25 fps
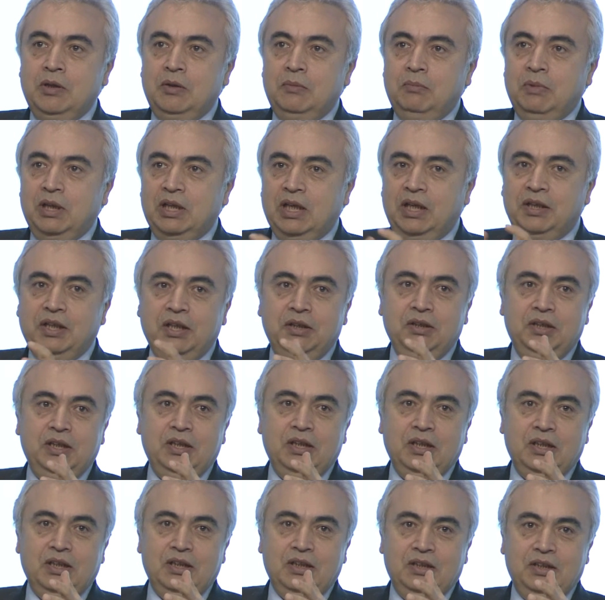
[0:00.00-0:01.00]
but I think
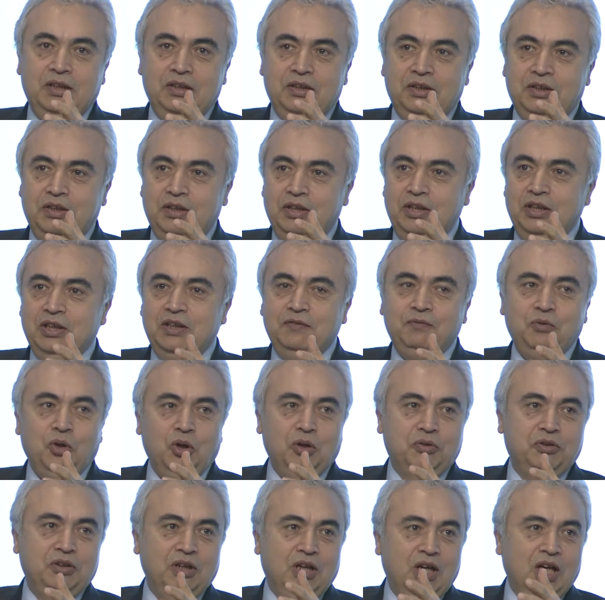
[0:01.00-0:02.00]
the real
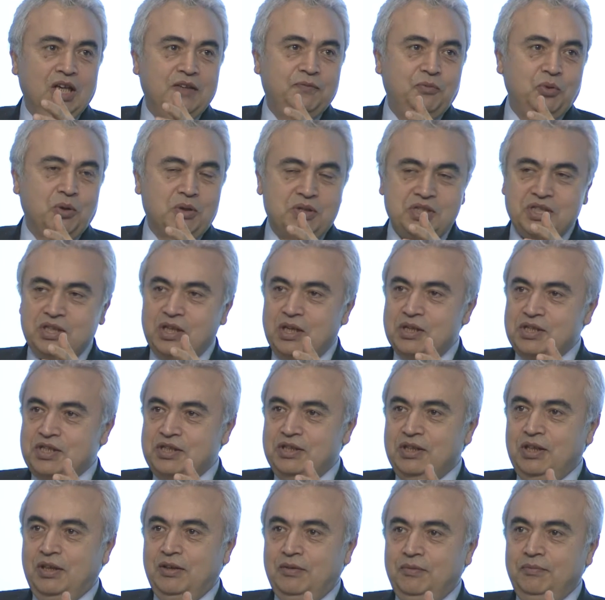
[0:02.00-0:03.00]
work, the hard work starts
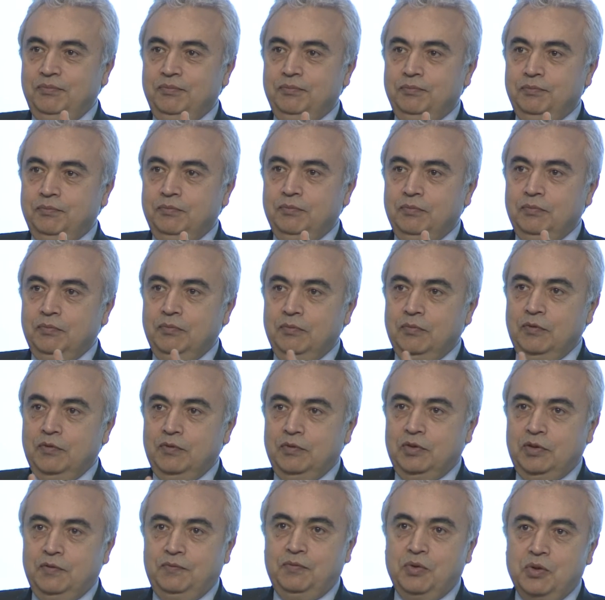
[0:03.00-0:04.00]
now,
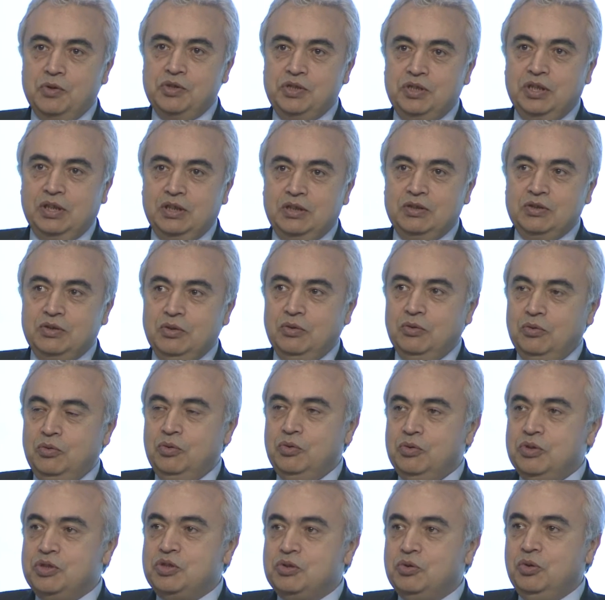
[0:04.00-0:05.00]
the first thing. So
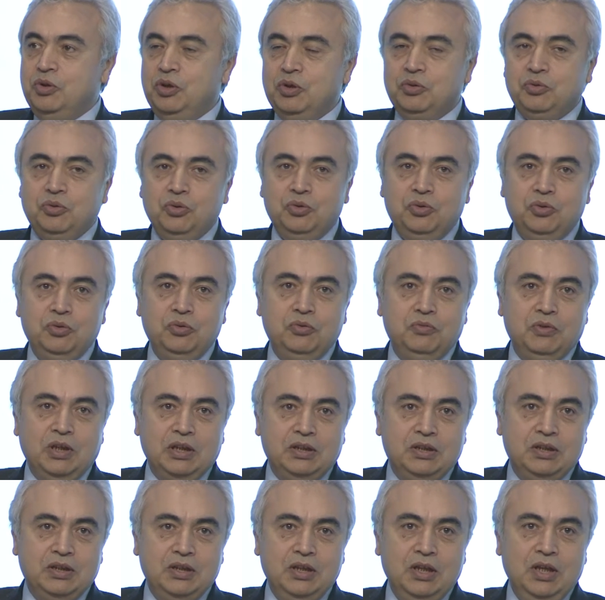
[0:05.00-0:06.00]
who is going to do
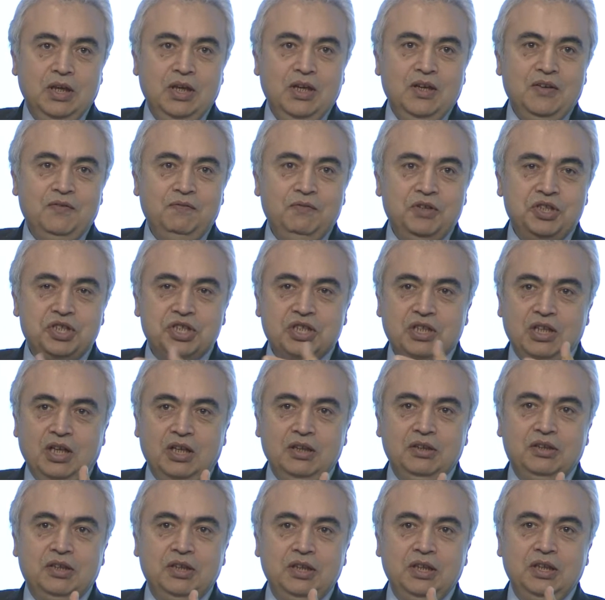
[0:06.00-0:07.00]
what, which
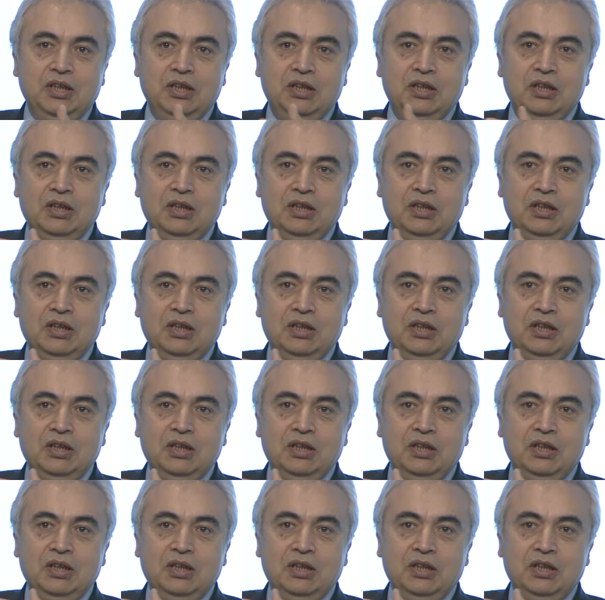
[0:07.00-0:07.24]
country